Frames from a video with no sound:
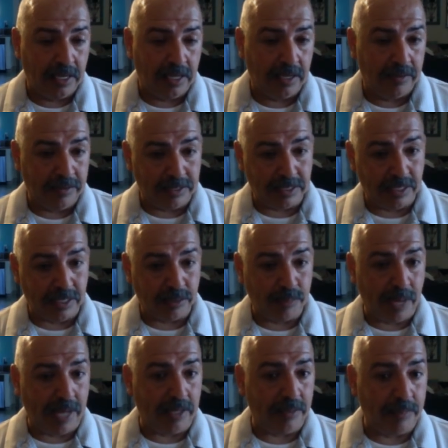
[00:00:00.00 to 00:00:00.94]
And if it
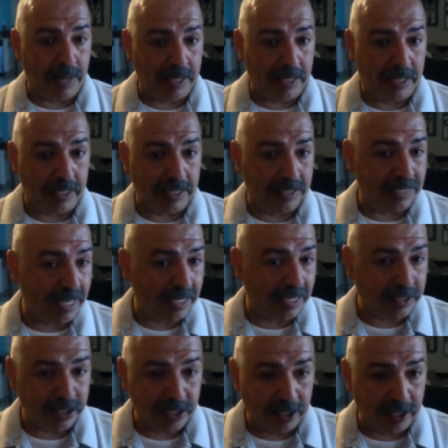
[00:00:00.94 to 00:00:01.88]
says patent pending, it
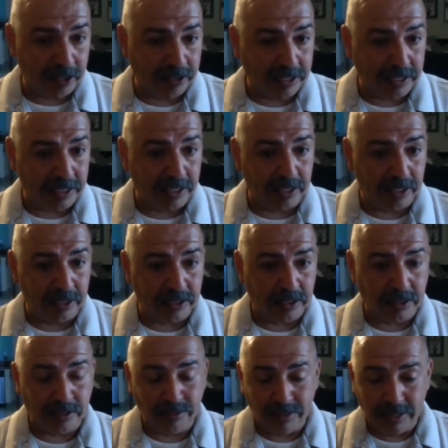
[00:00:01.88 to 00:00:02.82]
takes years and
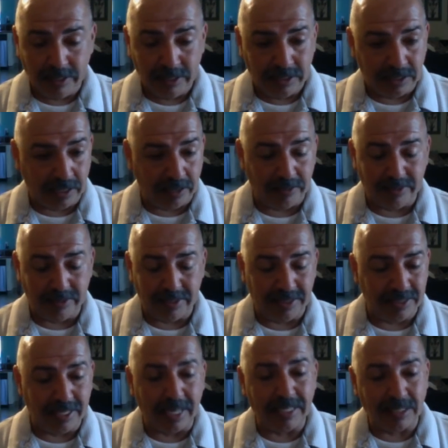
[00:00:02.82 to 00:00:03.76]
years. So
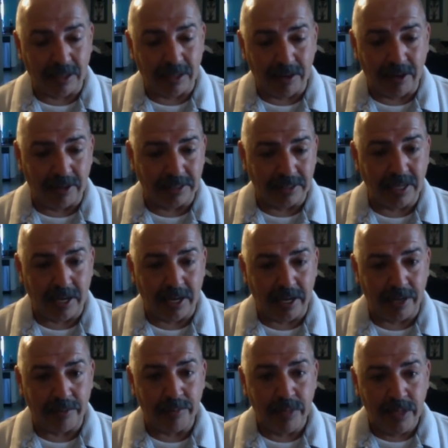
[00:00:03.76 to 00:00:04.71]
it takes a long
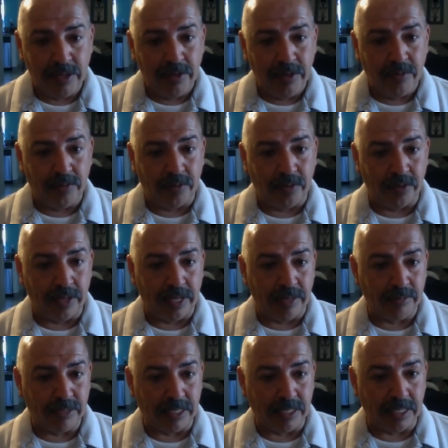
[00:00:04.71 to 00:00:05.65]
time for
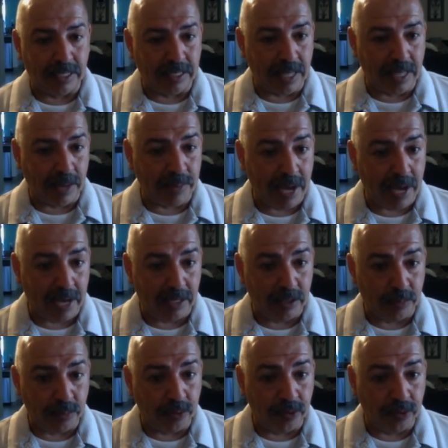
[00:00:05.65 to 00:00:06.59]
them to get that
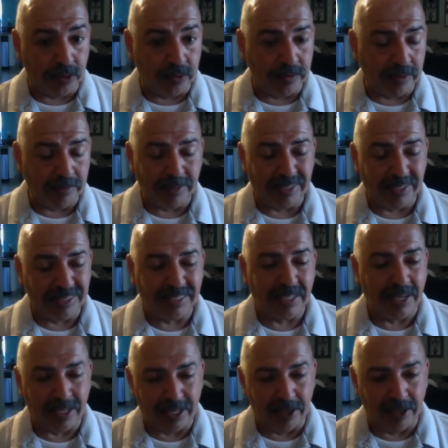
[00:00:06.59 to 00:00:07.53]
patent approved. I mean,
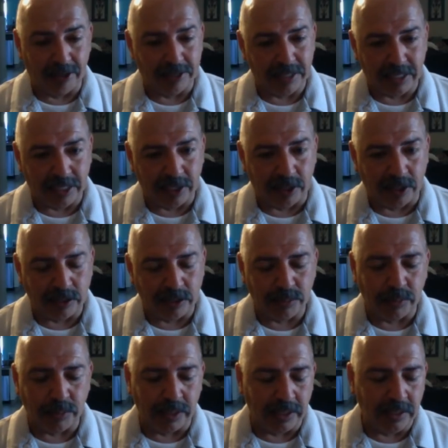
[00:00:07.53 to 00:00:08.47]
it's not years and
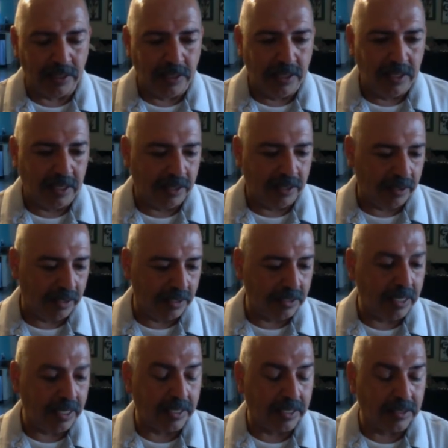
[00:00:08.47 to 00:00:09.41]
years, but
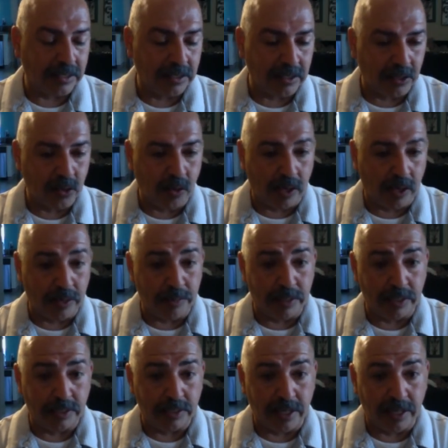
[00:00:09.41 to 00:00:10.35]
it takes
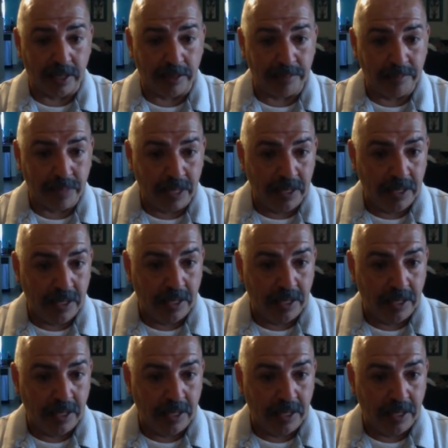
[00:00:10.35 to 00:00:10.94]
quite a bit of time.